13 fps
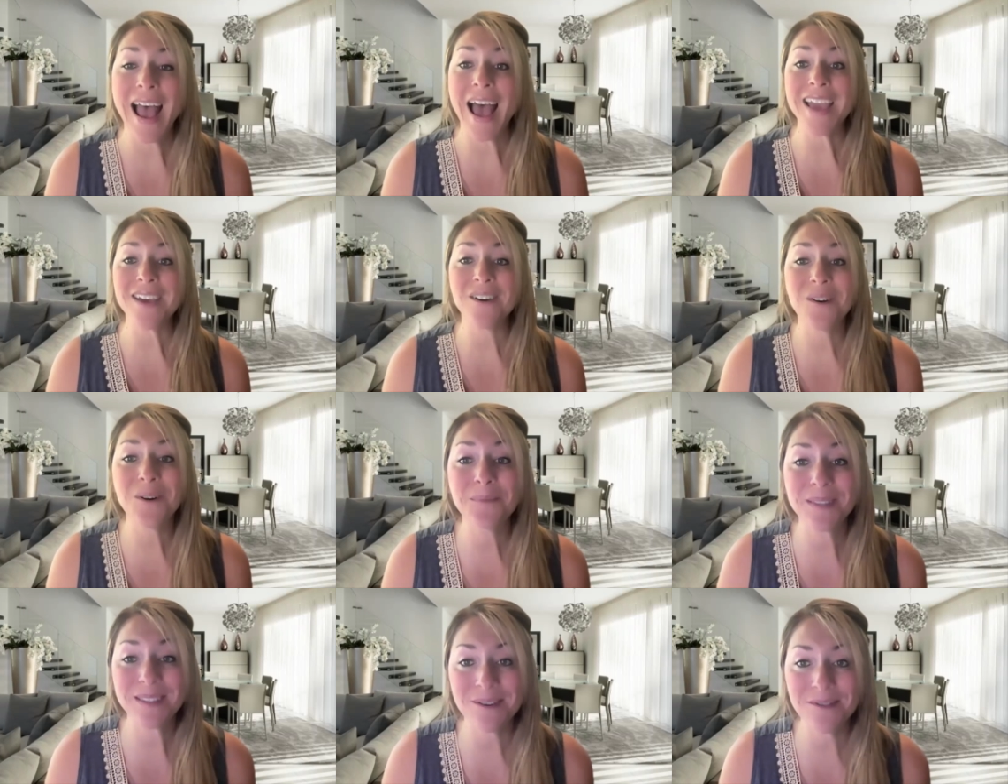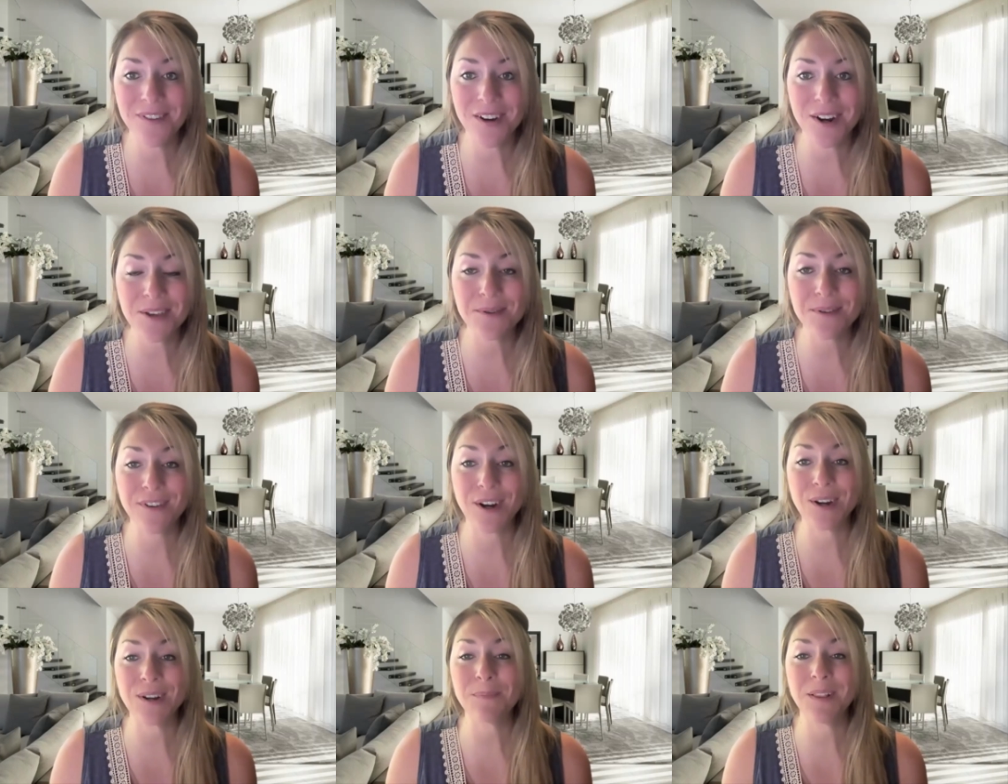I hope so far you have
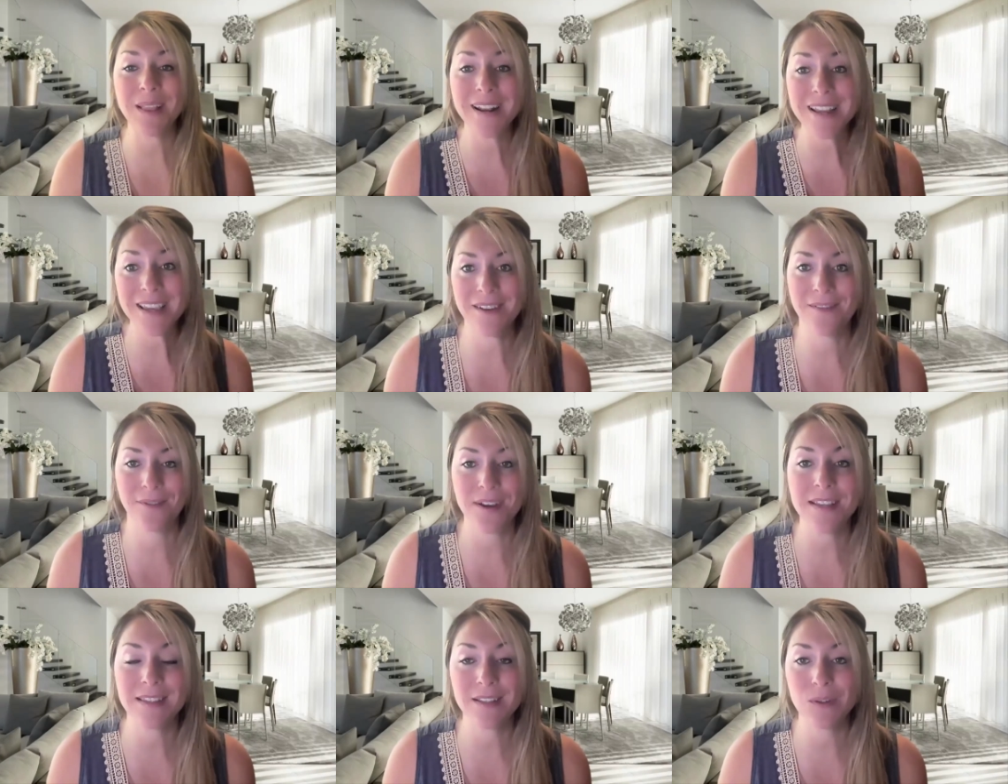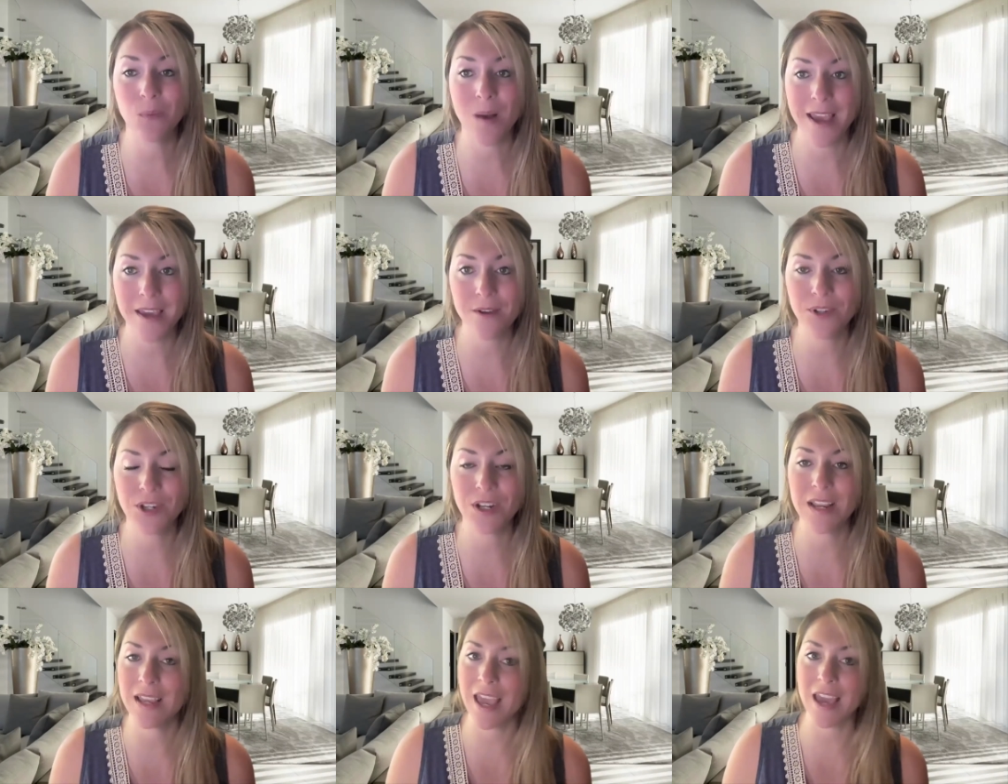heard plenty of reasons why you should
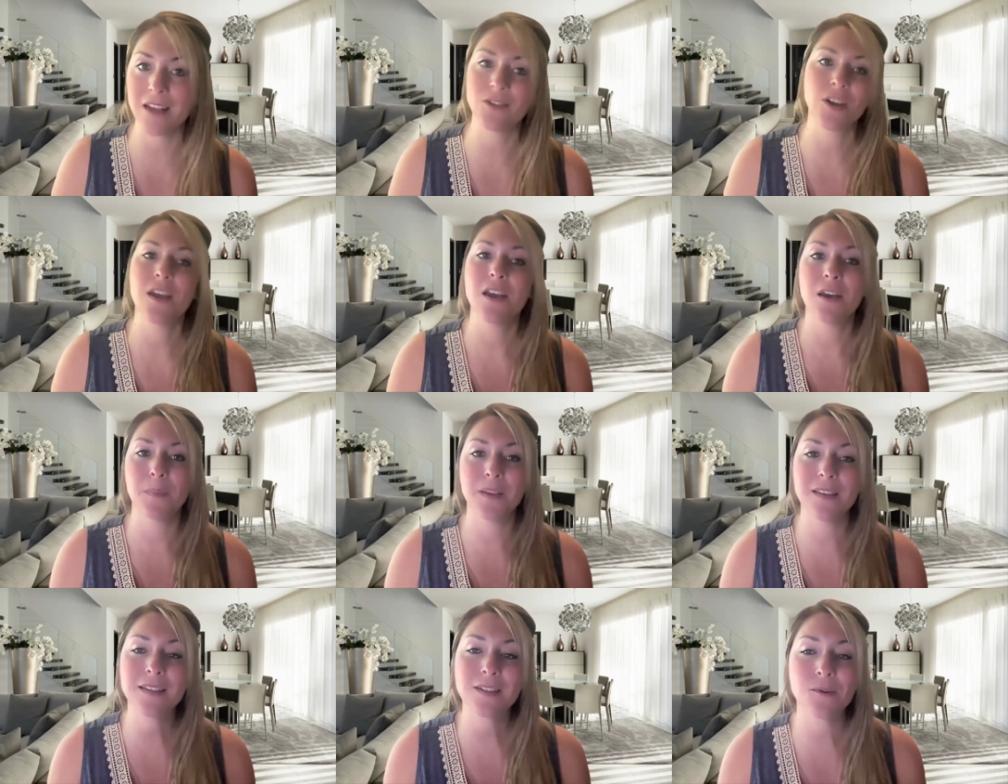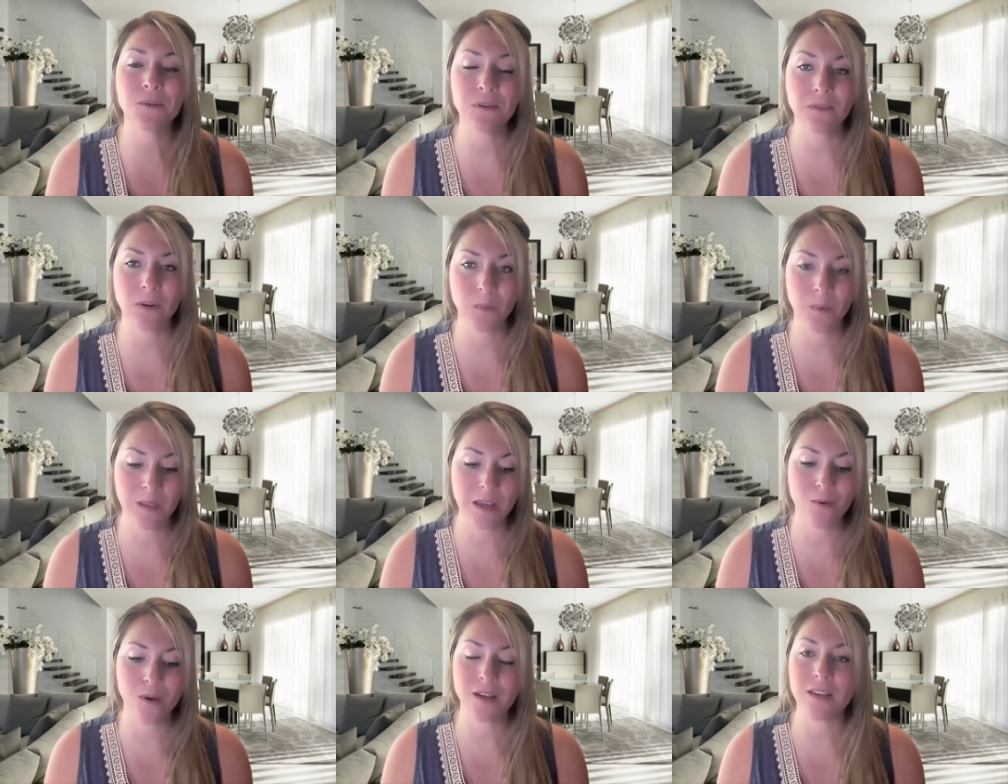engage, but let's go over them really
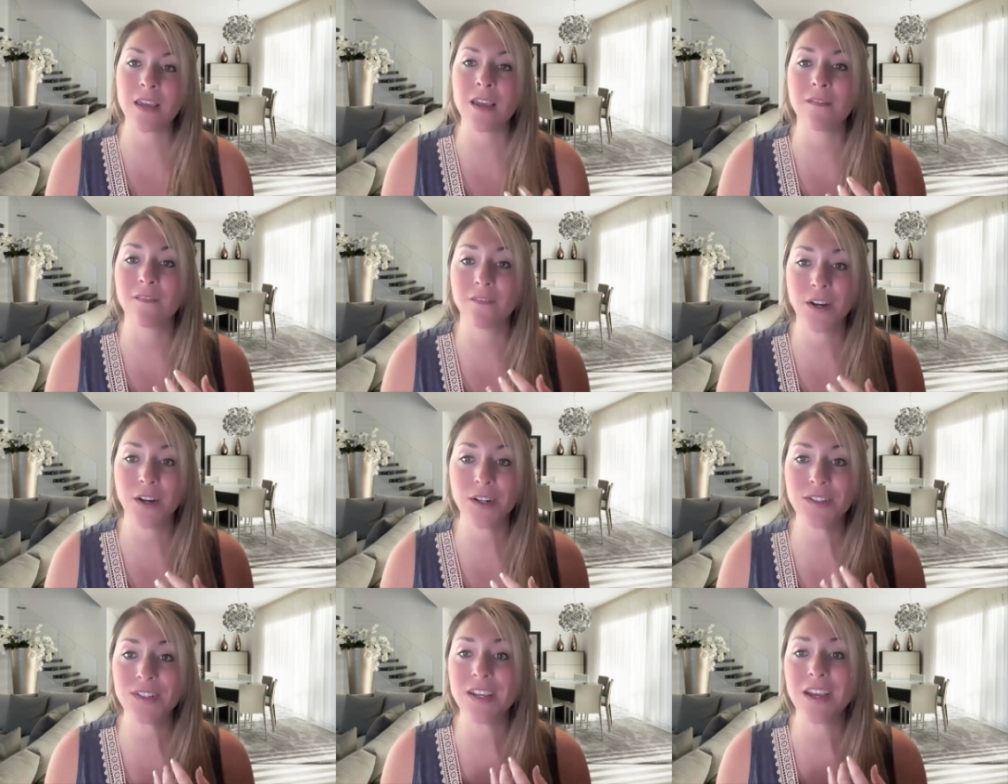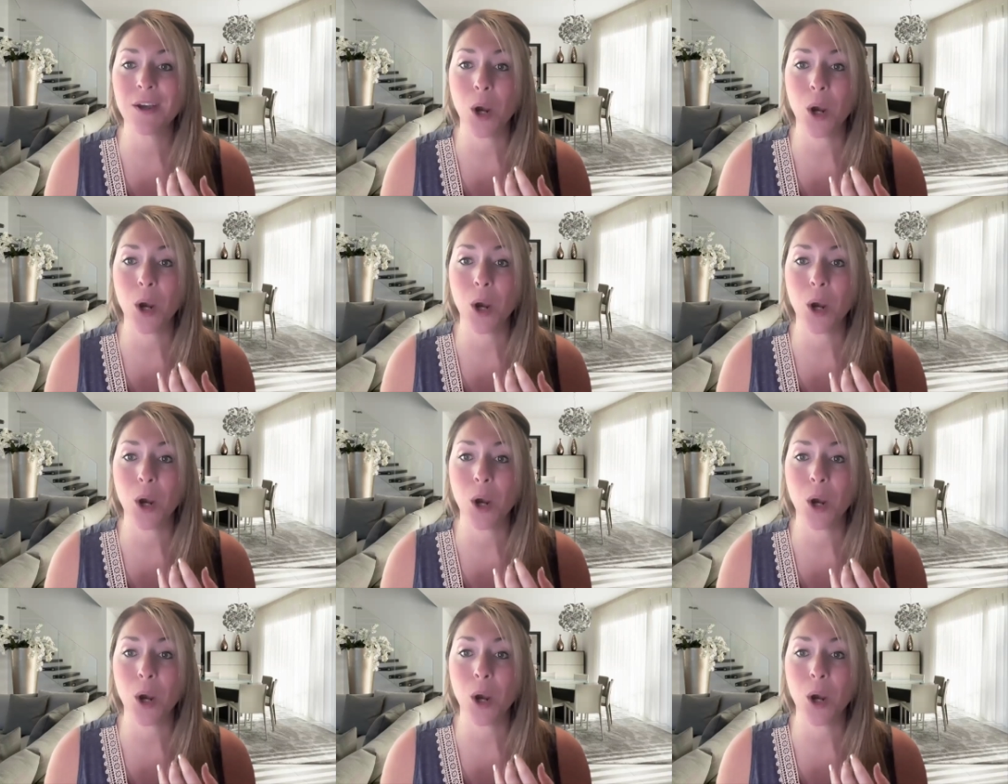quickly. First,